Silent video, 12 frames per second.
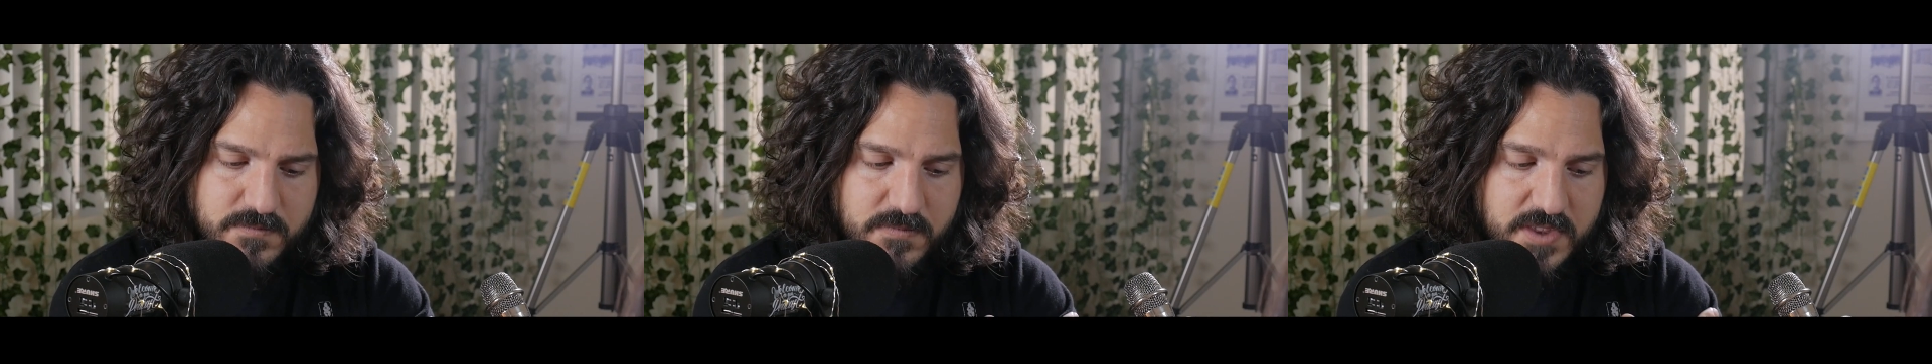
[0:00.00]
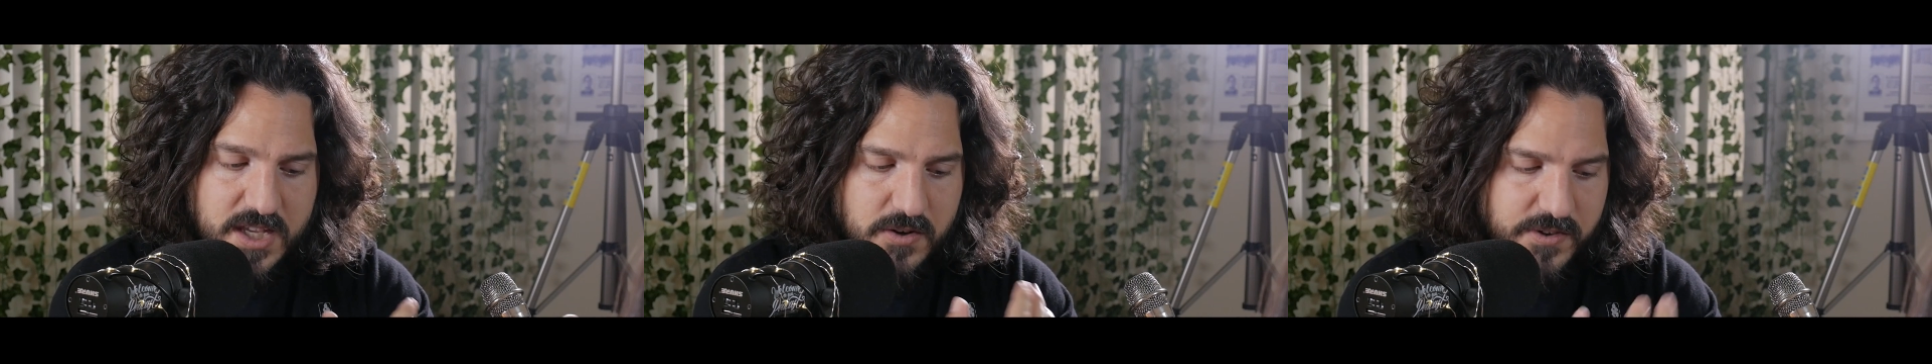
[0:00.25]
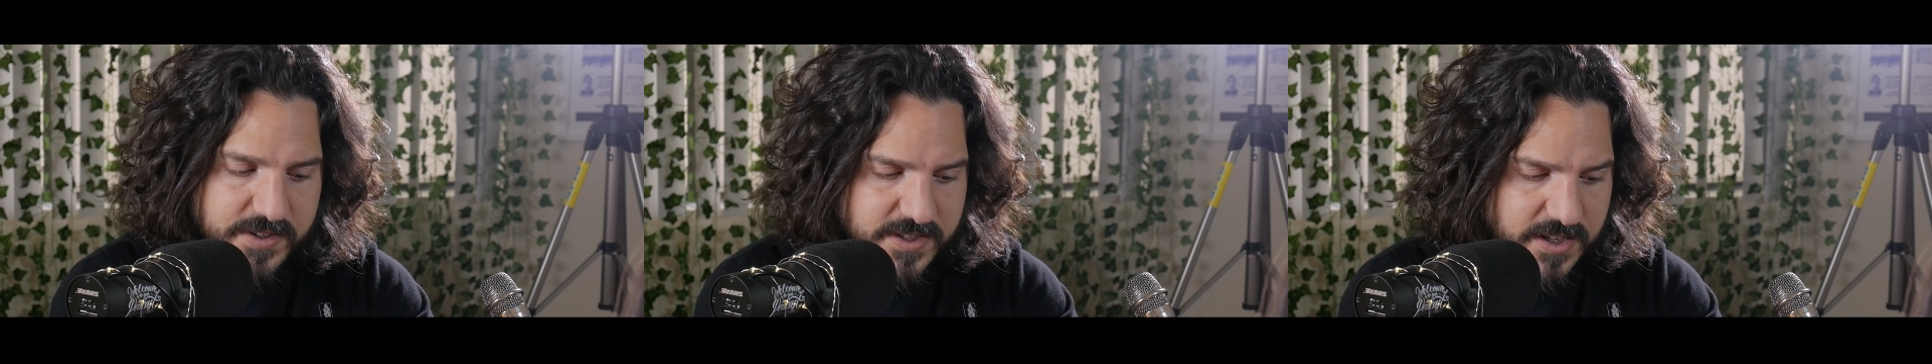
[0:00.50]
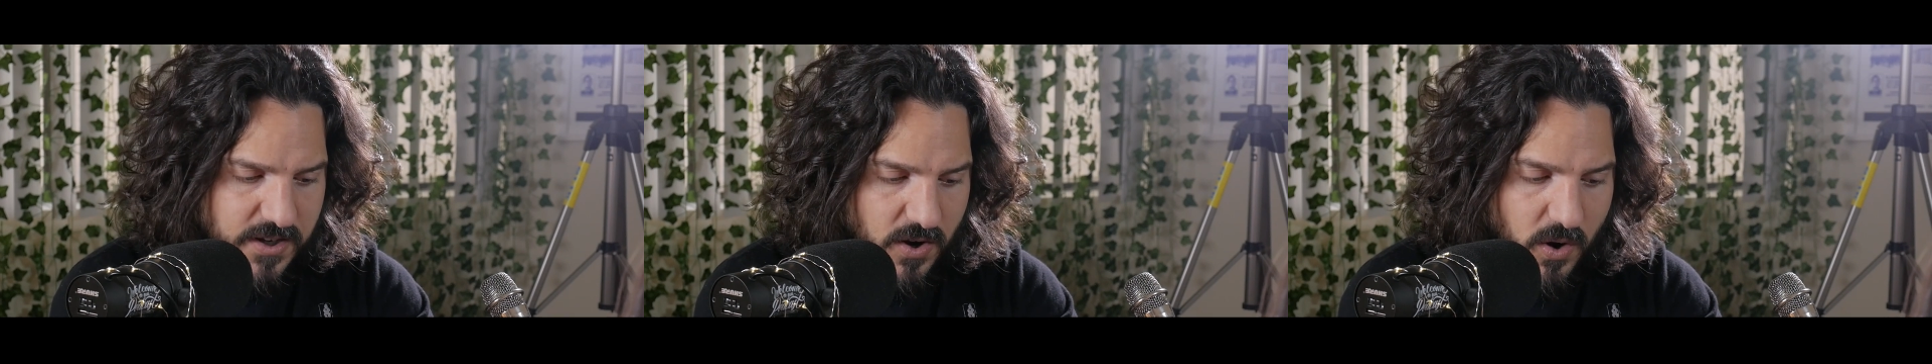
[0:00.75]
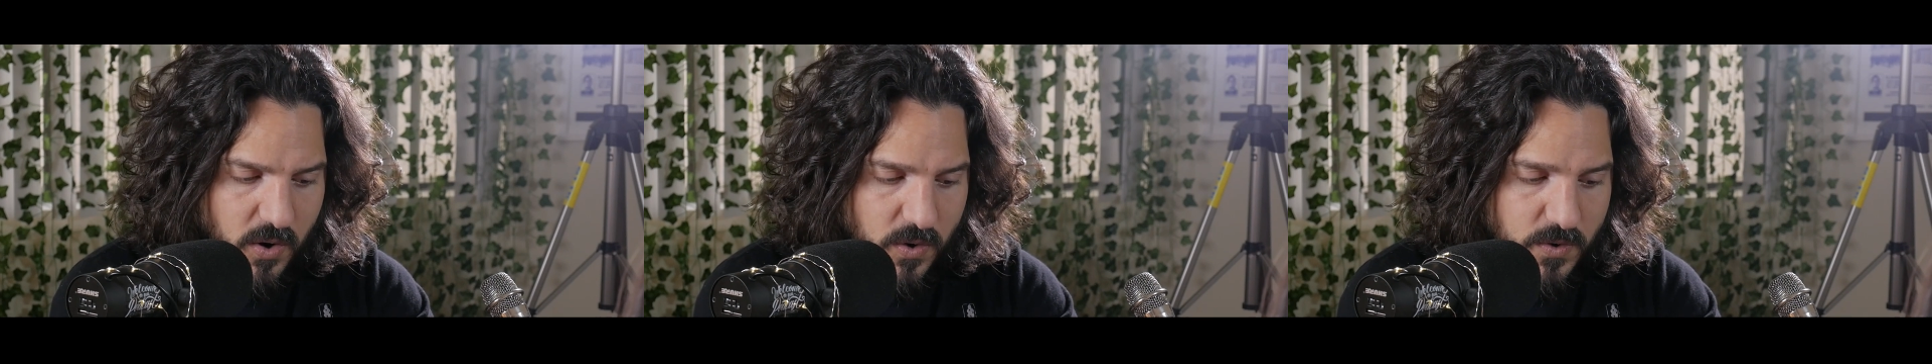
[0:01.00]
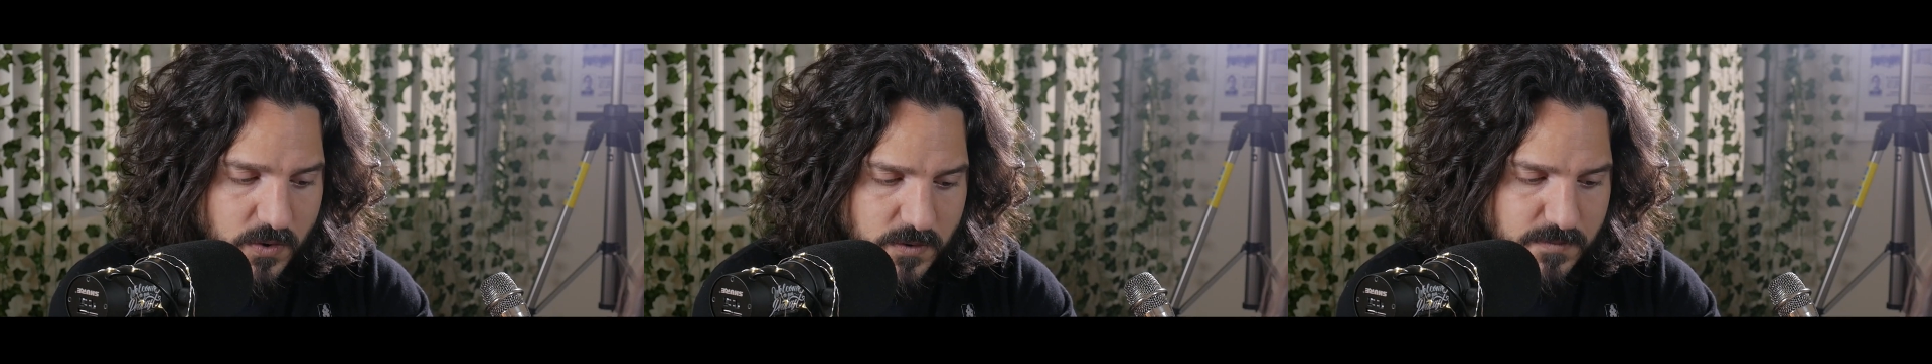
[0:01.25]
there is a
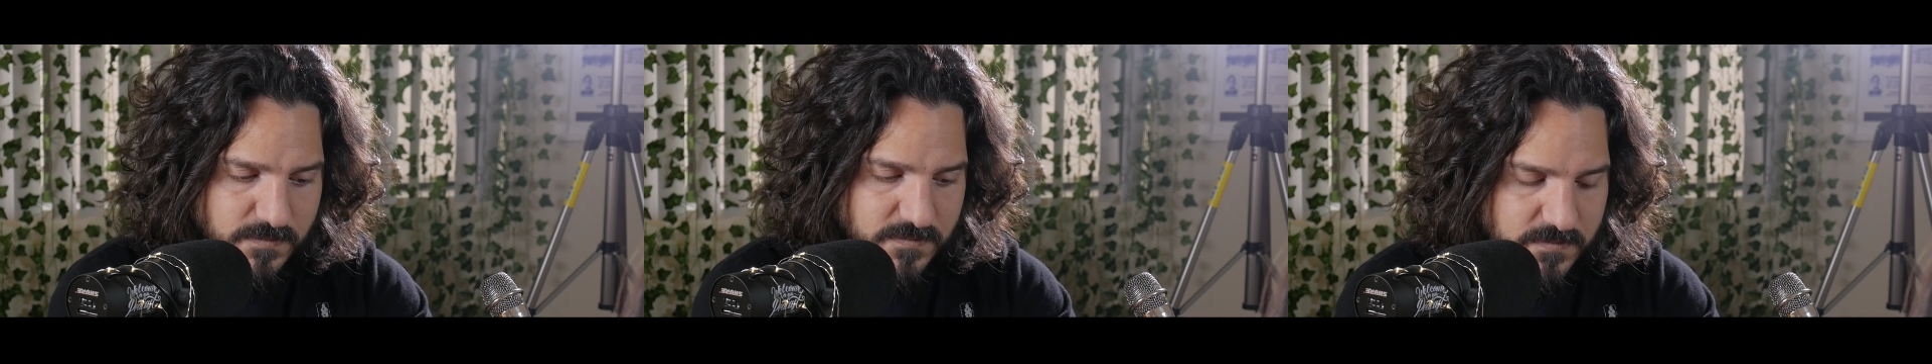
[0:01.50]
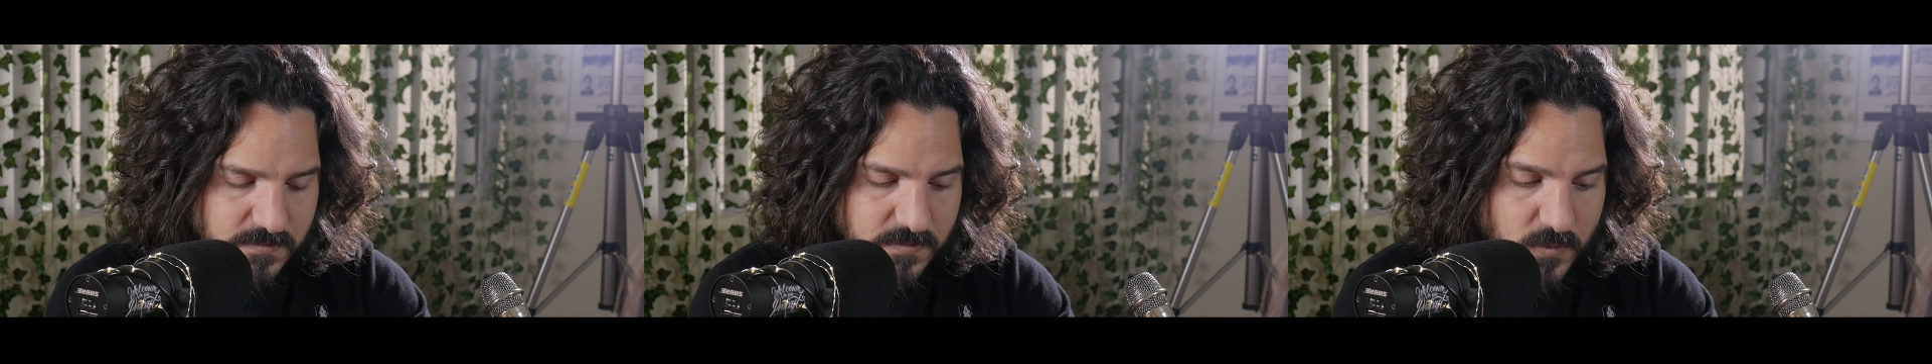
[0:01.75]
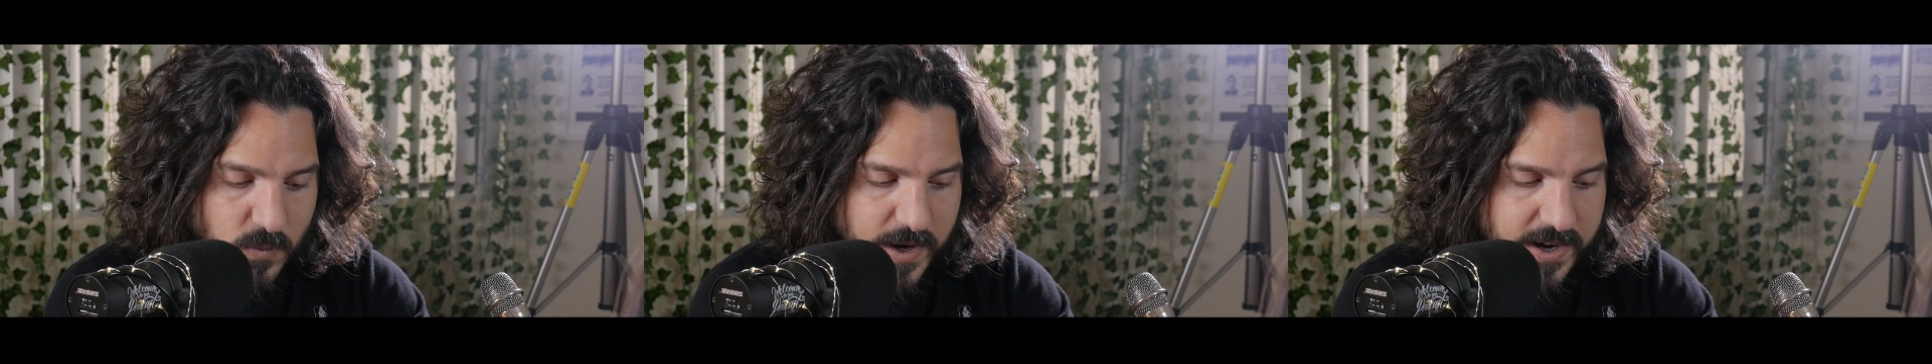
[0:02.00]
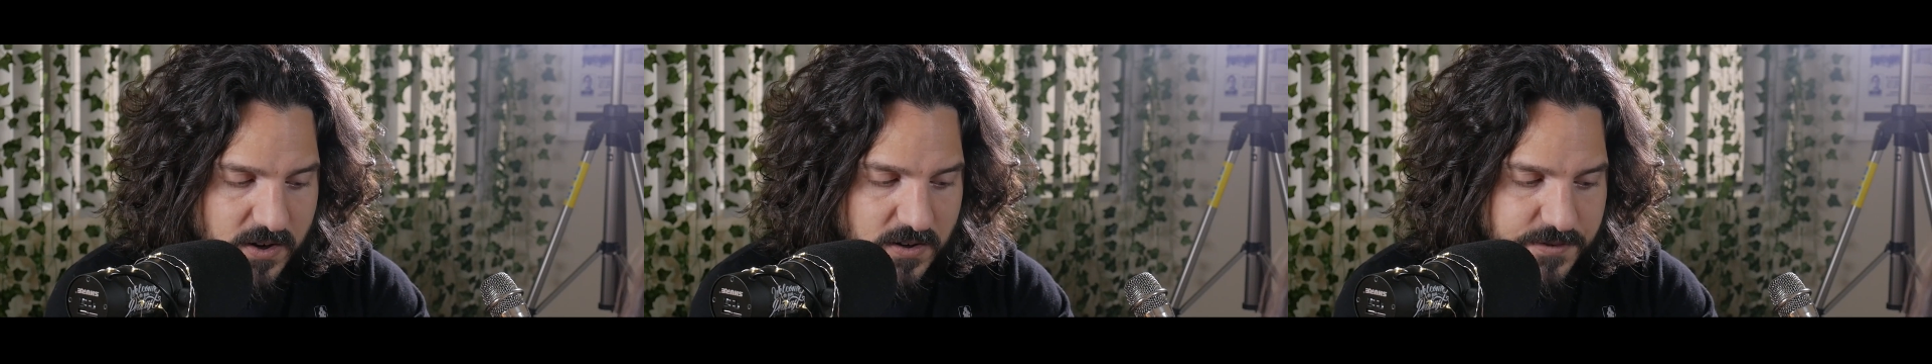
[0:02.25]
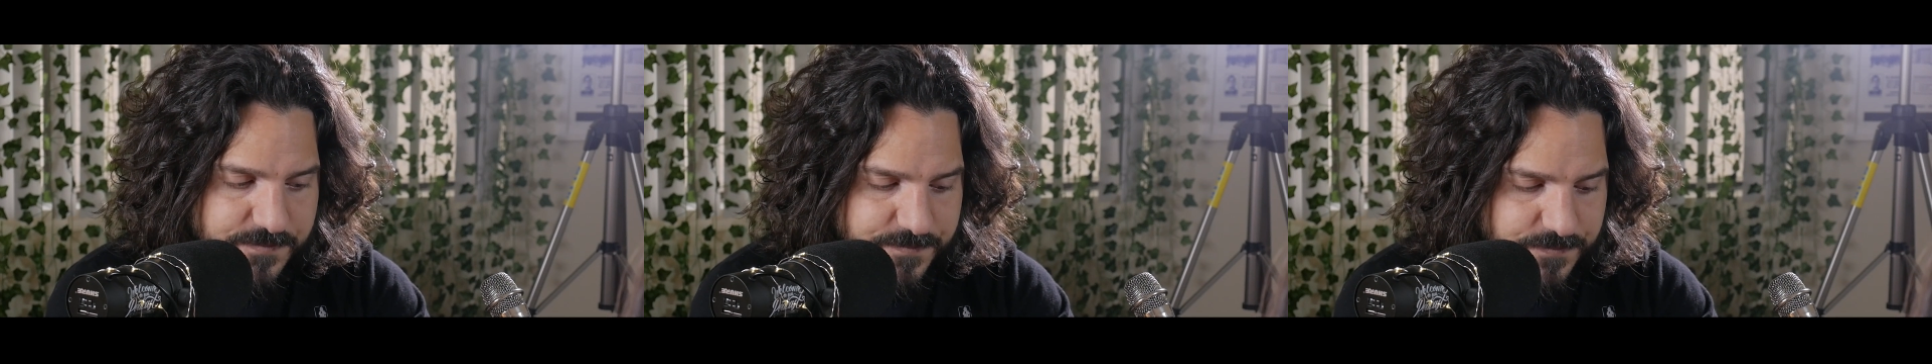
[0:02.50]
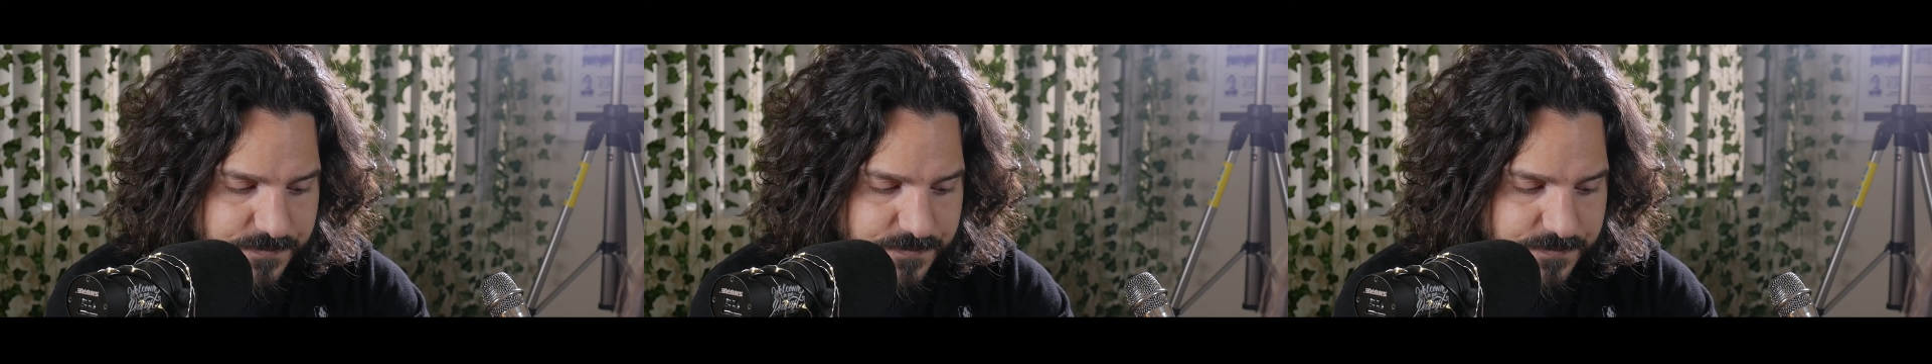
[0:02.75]
hole where